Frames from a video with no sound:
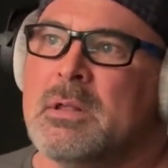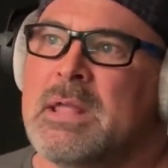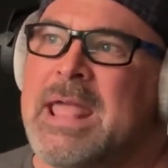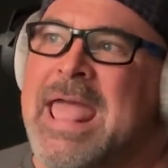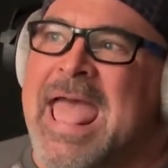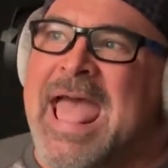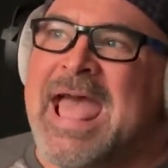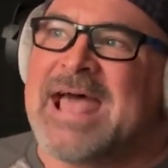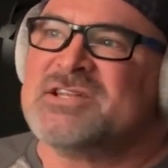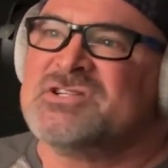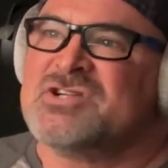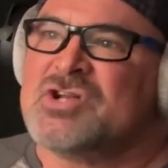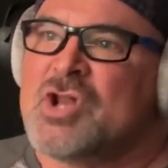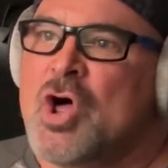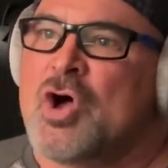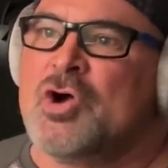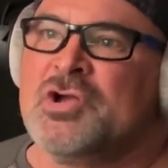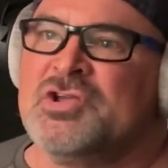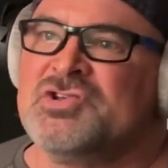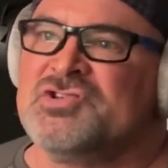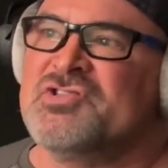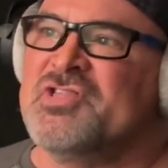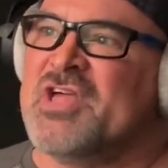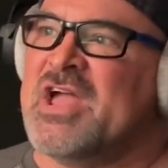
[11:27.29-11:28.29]
As long
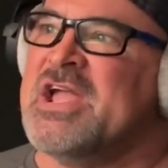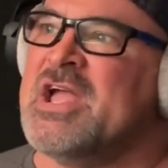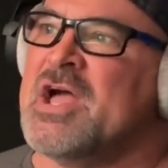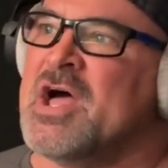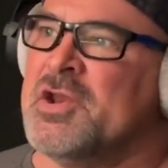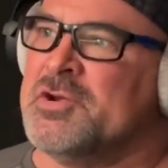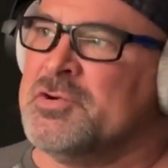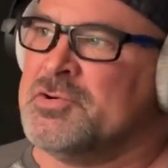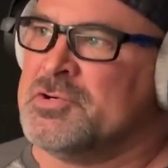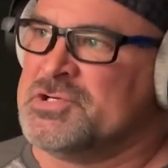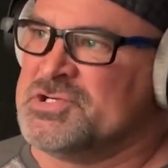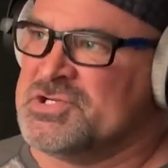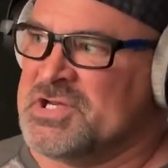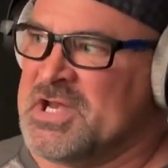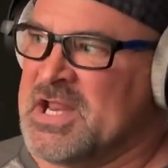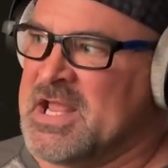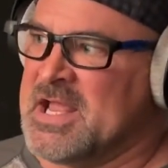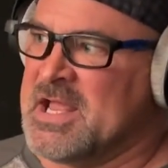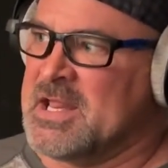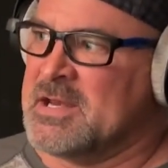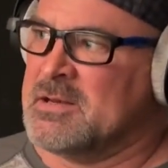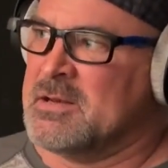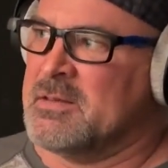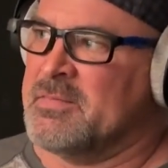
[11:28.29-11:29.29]
as they
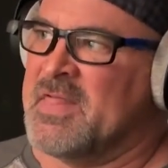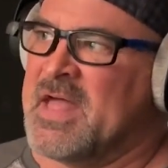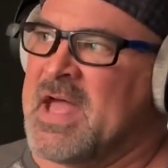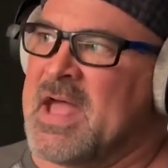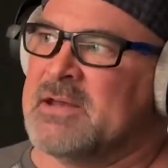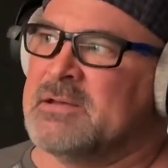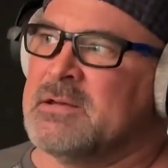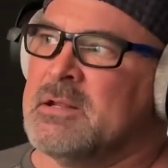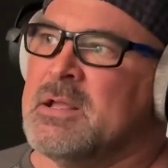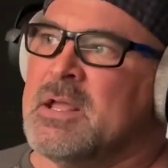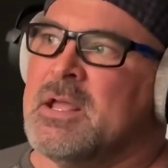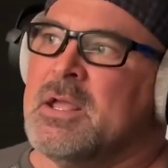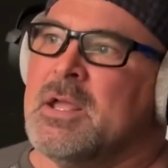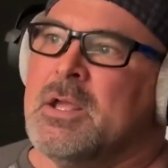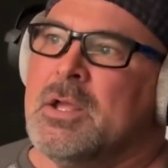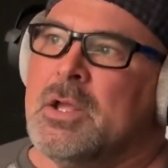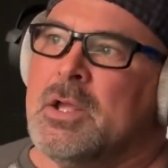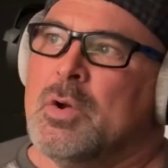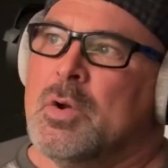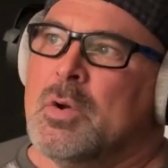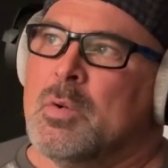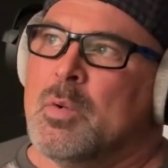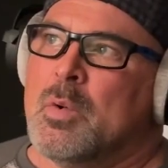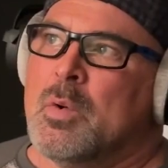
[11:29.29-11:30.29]
understand that
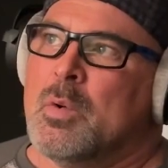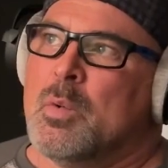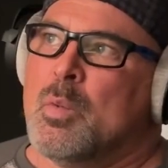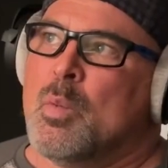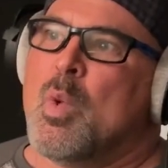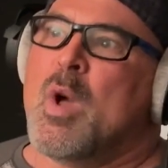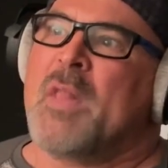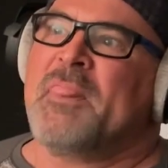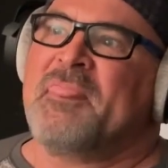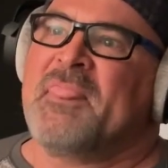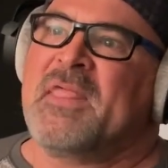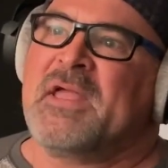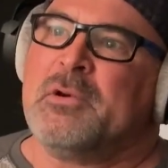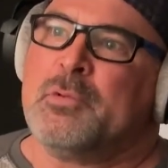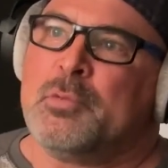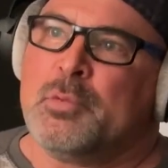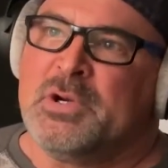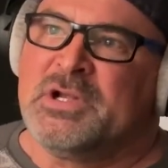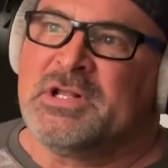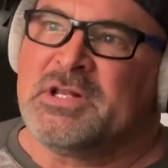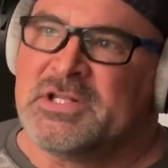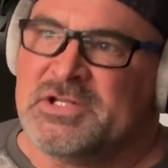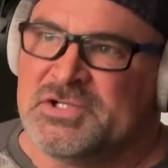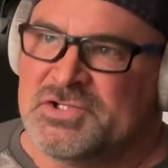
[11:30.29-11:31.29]
what they
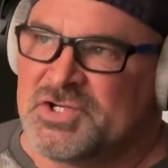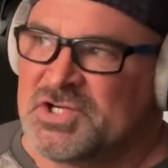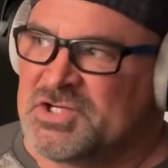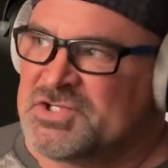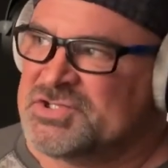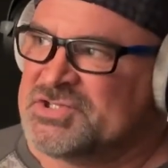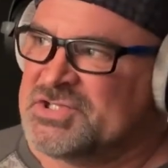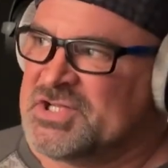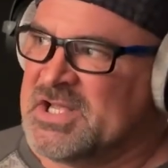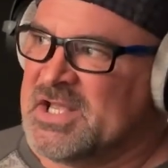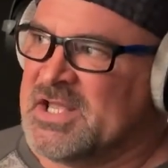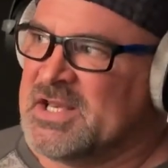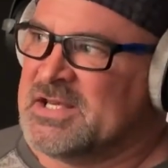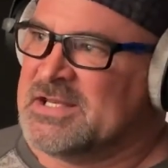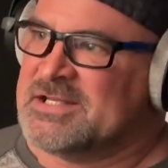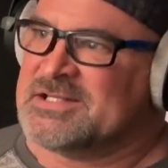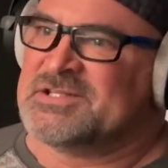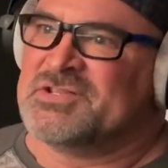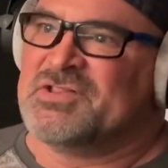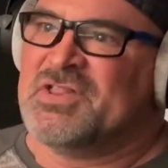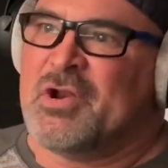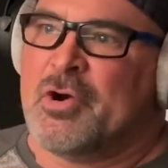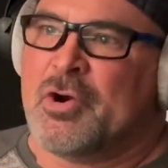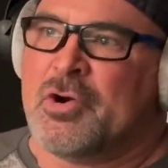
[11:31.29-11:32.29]
really just said is
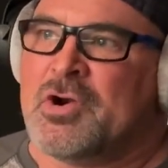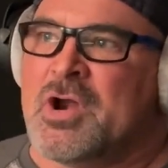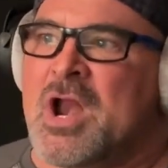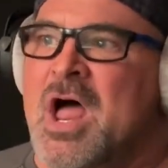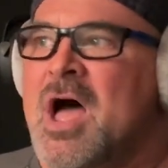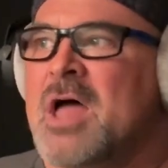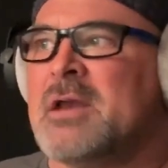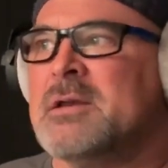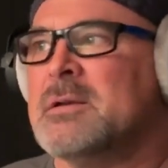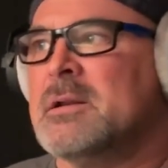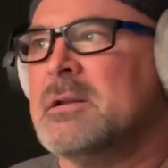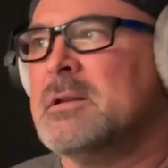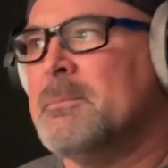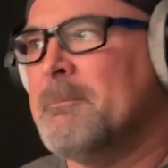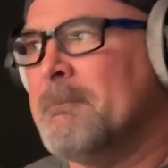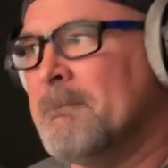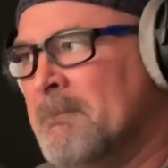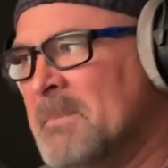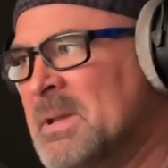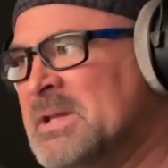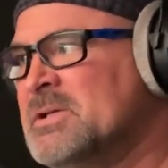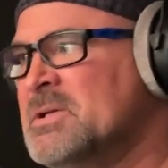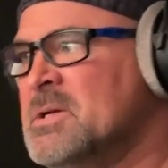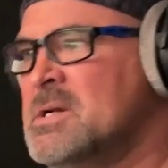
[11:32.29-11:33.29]
they're not
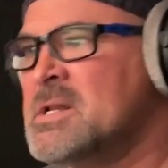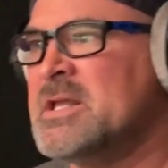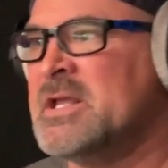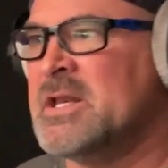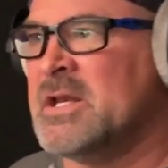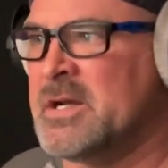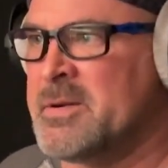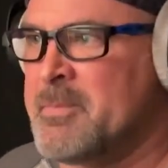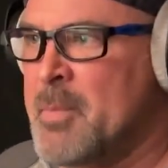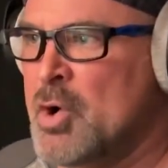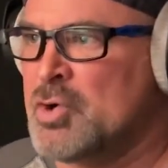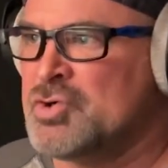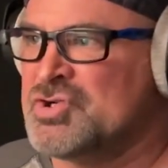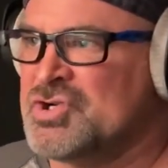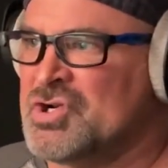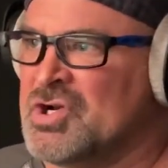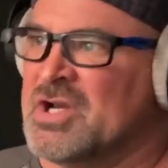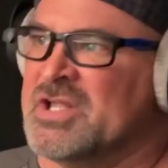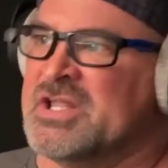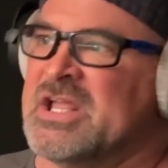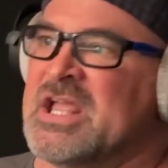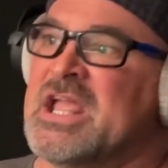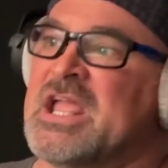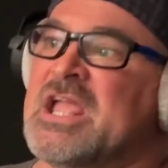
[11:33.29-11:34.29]
mentally and
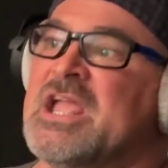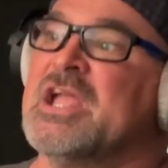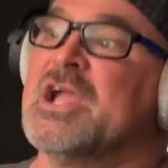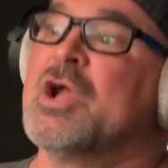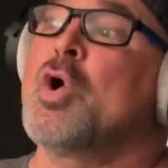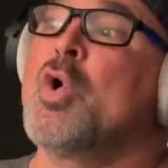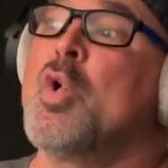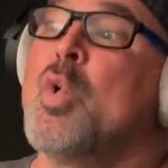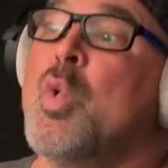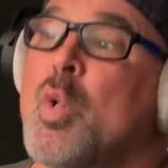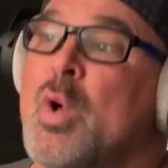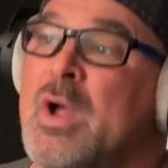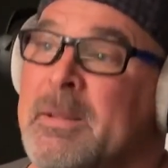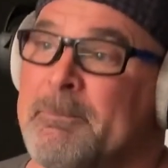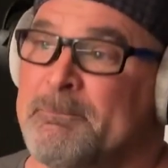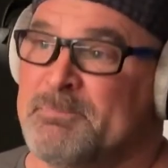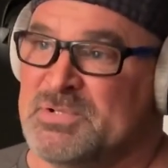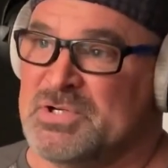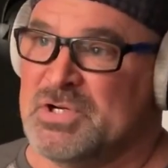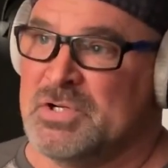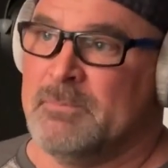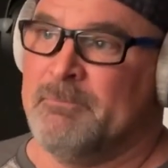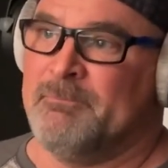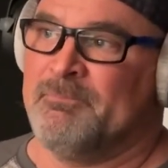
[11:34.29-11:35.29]
emotionally
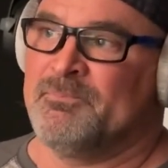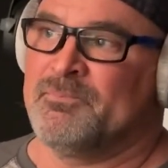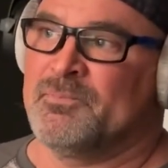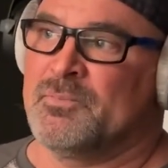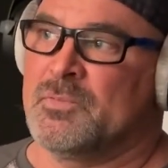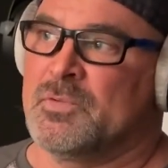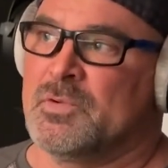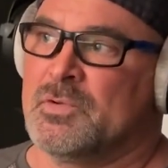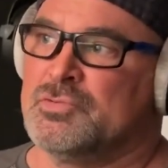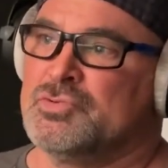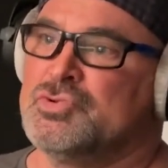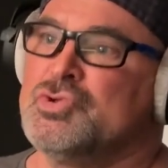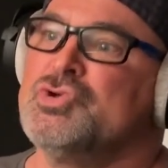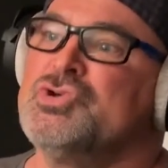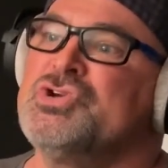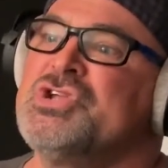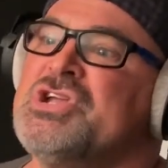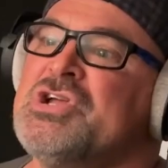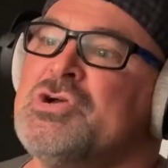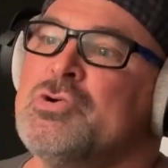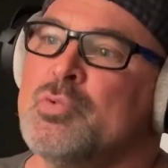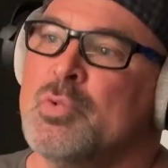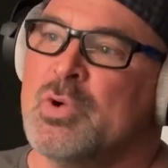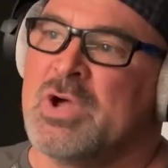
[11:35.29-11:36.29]
equipped to
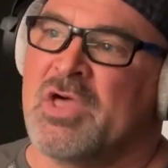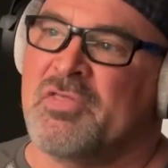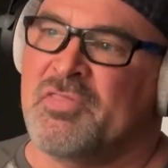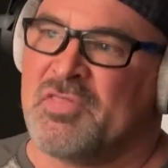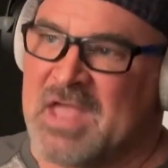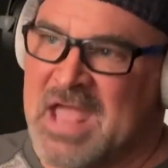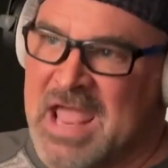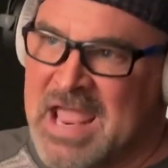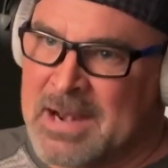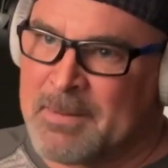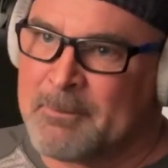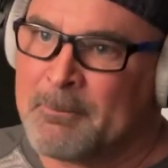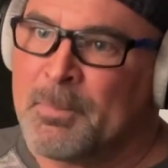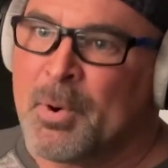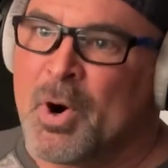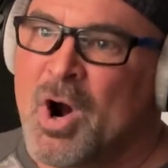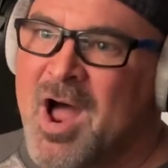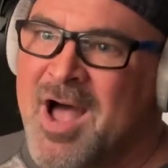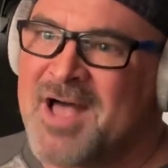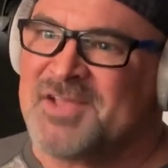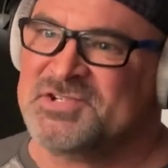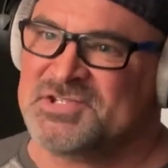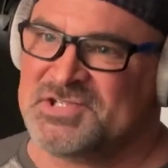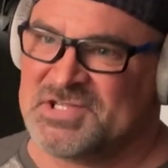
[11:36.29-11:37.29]
deal with and
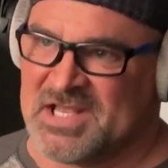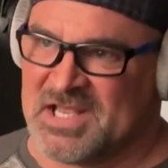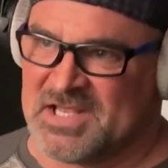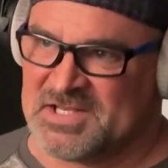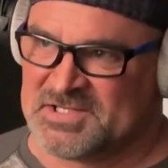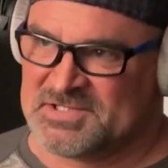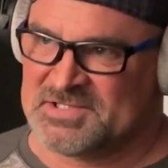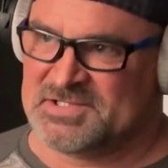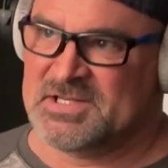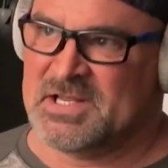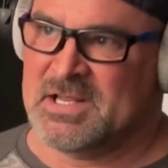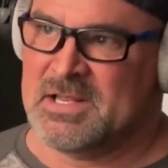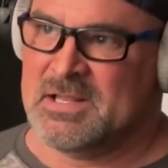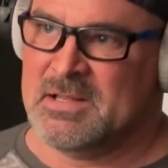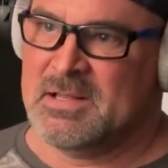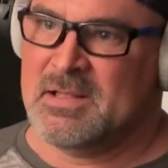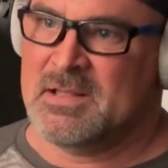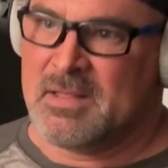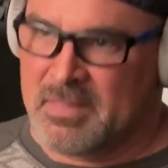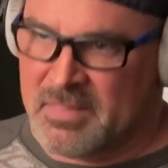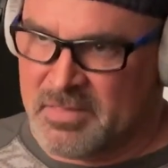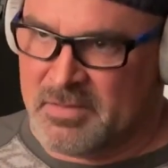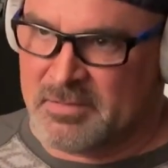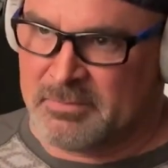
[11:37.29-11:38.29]
process
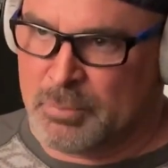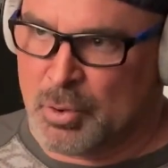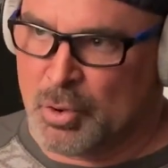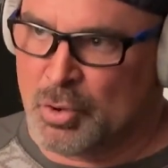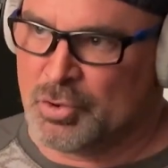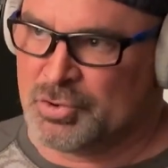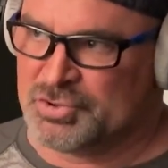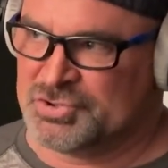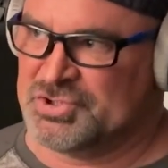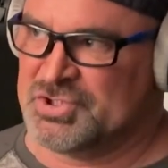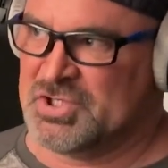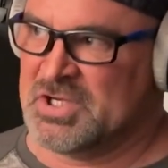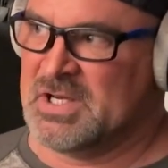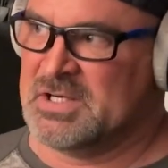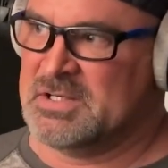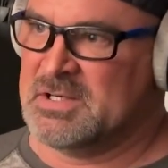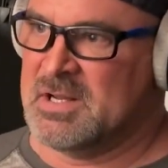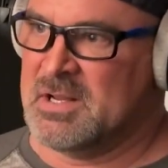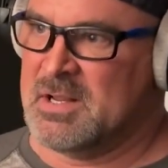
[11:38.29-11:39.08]
the bullshit.